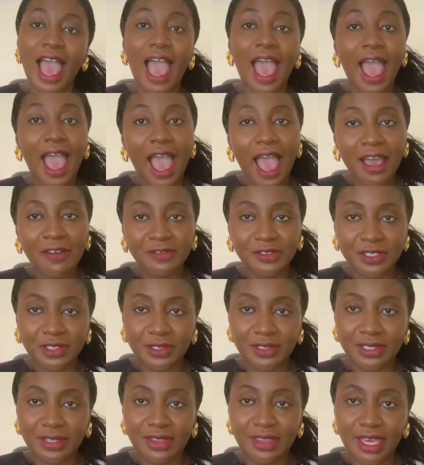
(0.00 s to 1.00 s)

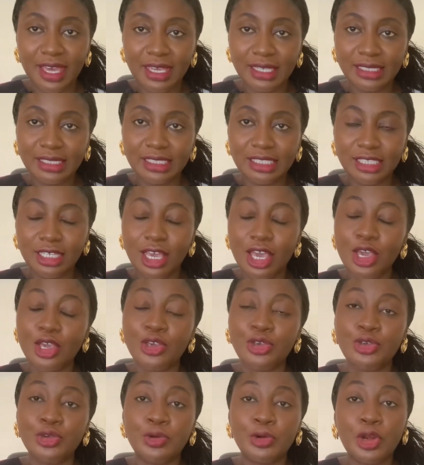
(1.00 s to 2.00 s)
After this,
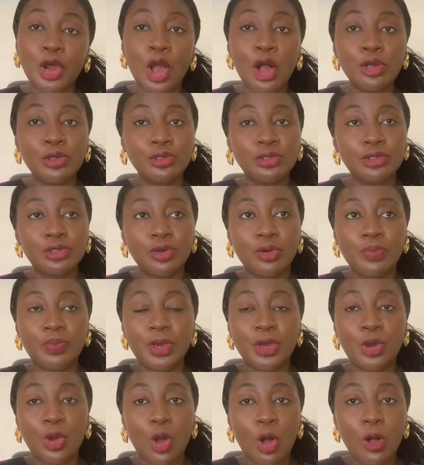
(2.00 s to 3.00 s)
you would also be
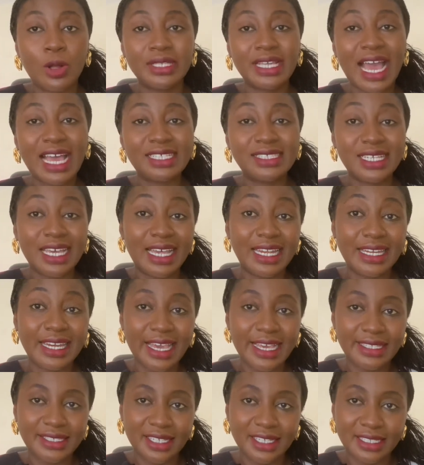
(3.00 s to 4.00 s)
called at a
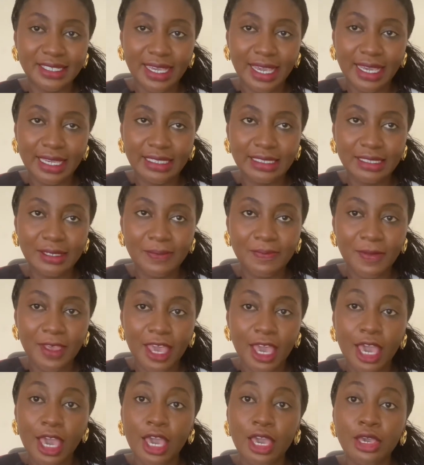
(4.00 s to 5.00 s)
later date.
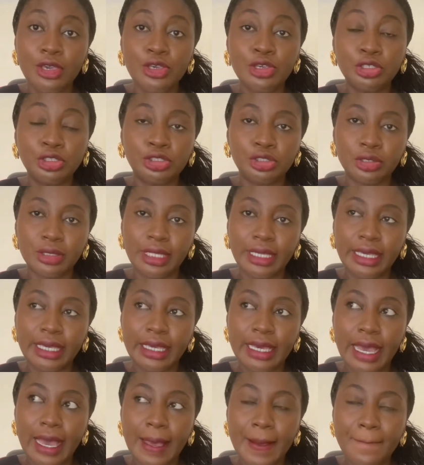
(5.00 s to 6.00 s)

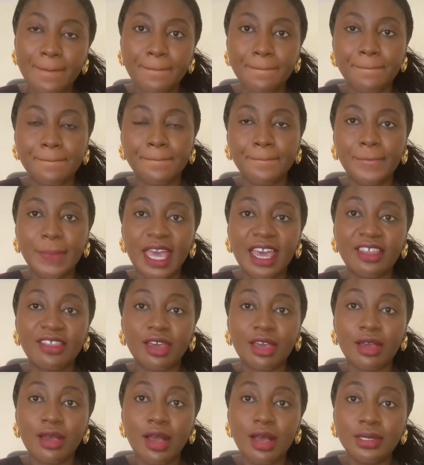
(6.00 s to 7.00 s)
Usually,
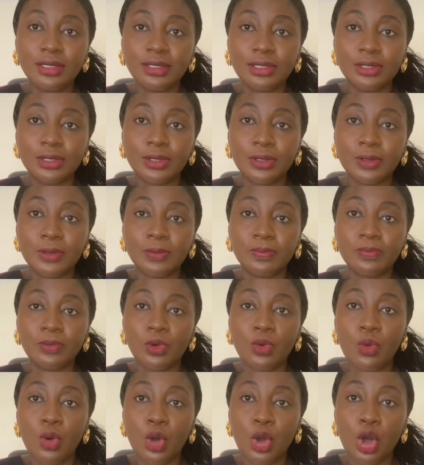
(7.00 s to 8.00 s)
the council
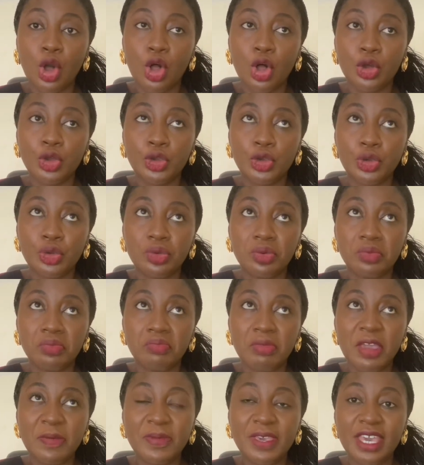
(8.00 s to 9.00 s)
will call you
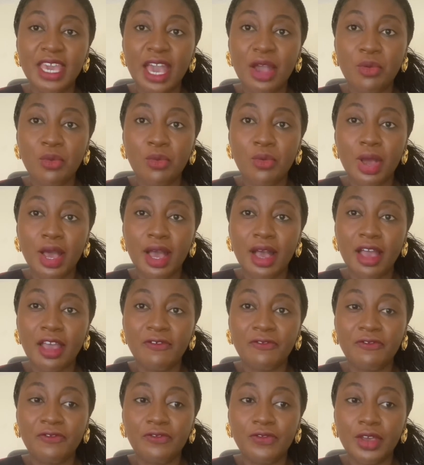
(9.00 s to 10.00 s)
maybe
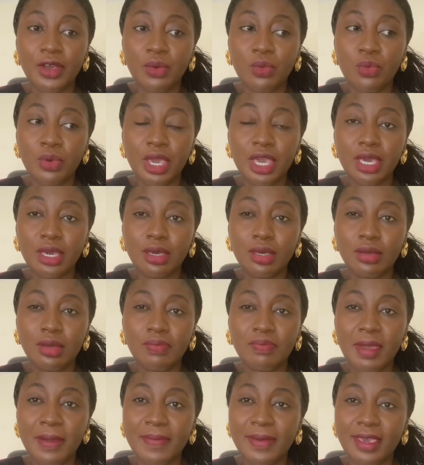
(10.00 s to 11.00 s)
a week,
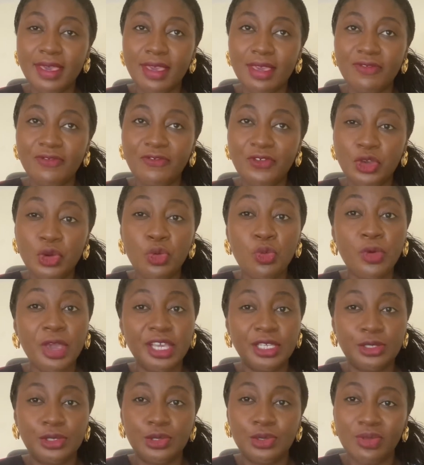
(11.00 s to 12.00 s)
maybe a few
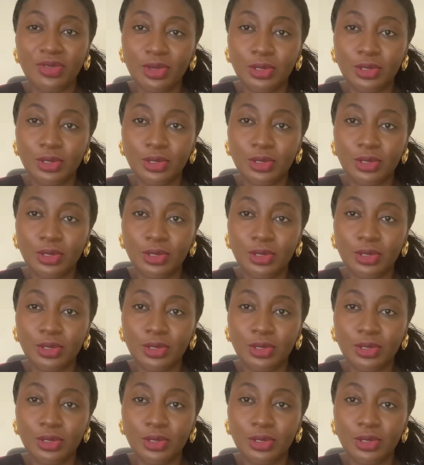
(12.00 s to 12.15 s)
weeks to